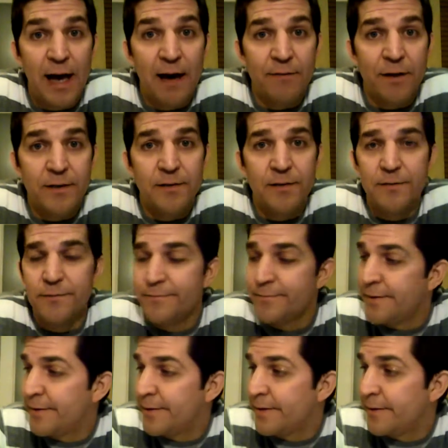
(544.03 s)
have it,
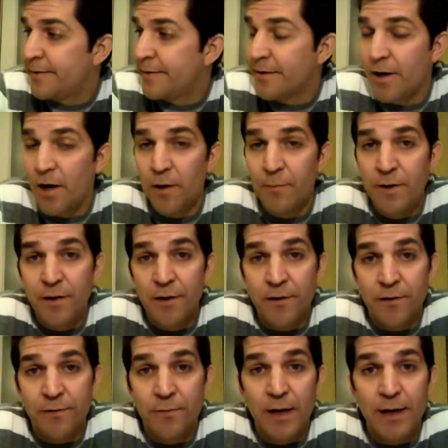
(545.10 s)
the
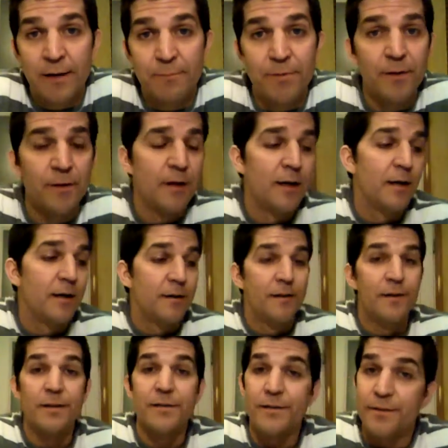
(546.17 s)
Carmenere grape.
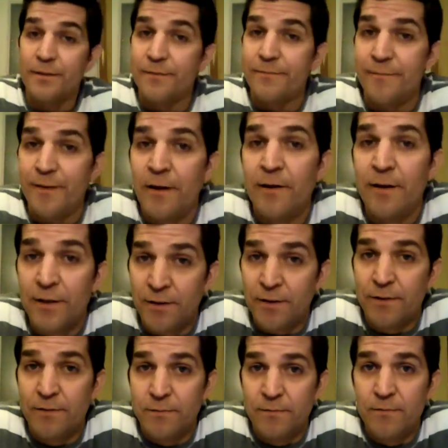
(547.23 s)
This is a very
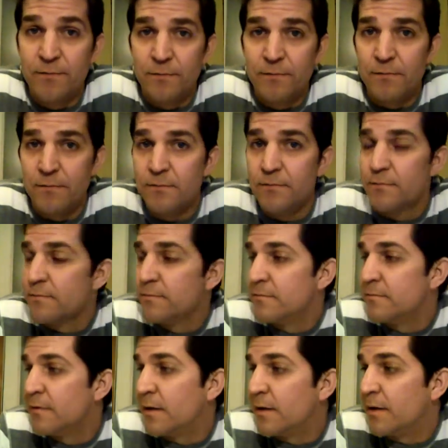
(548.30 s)
good
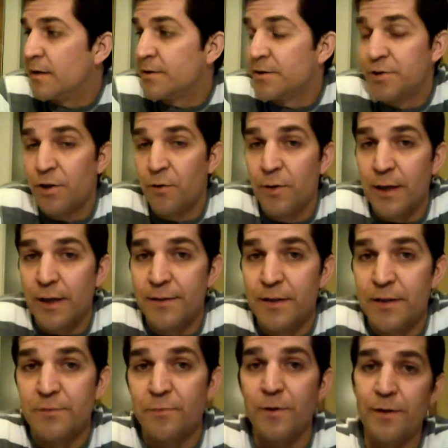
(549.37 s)
showing on
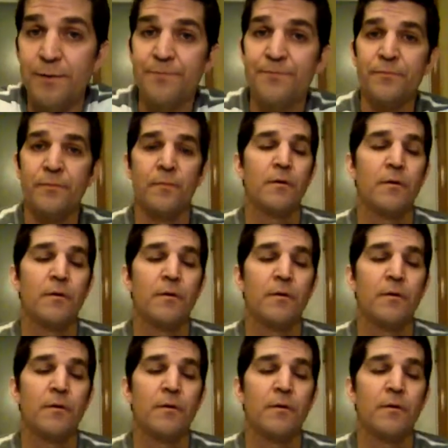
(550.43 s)
this one.